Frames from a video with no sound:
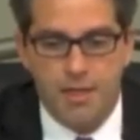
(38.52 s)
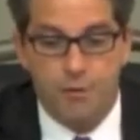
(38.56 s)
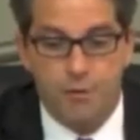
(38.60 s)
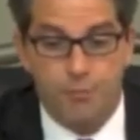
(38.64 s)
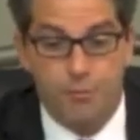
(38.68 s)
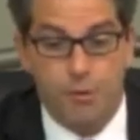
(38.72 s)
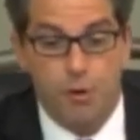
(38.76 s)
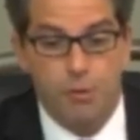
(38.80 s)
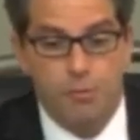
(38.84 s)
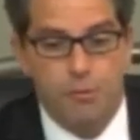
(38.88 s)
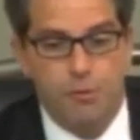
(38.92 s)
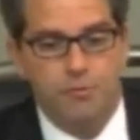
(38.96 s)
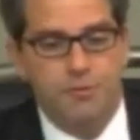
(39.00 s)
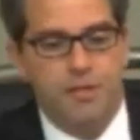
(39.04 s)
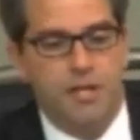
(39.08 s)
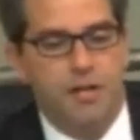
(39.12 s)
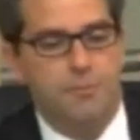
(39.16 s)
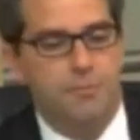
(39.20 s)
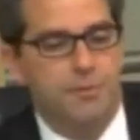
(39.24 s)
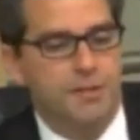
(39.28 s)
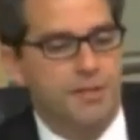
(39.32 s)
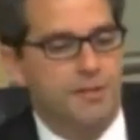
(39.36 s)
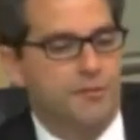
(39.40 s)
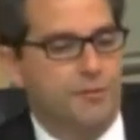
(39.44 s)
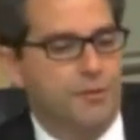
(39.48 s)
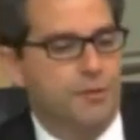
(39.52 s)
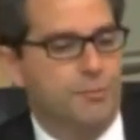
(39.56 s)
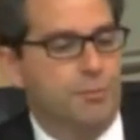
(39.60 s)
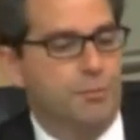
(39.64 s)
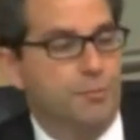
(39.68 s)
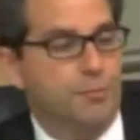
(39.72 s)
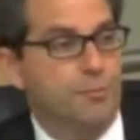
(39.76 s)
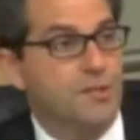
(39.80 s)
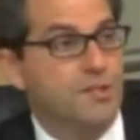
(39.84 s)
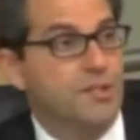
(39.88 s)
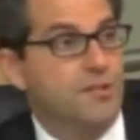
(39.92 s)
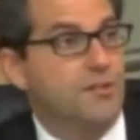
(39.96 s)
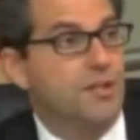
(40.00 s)
The railroad company, for the
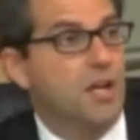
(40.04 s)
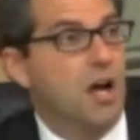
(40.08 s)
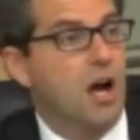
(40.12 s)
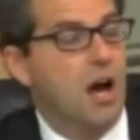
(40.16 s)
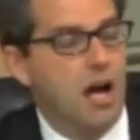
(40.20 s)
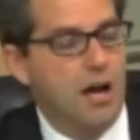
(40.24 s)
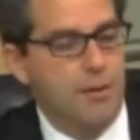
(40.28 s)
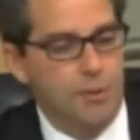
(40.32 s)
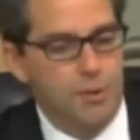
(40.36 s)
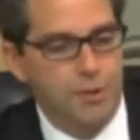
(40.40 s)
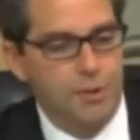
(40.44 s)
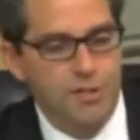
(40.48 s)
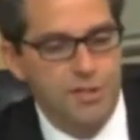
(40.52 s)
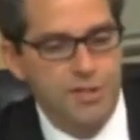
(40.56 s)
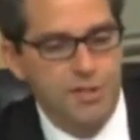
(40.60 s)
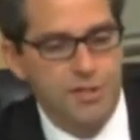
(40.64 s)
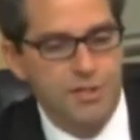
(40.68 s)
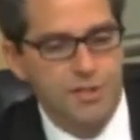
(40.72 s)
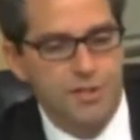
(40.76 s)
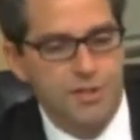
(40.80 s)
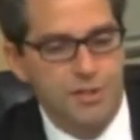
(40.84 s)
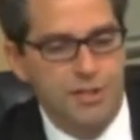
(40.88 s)
purpose of commerce,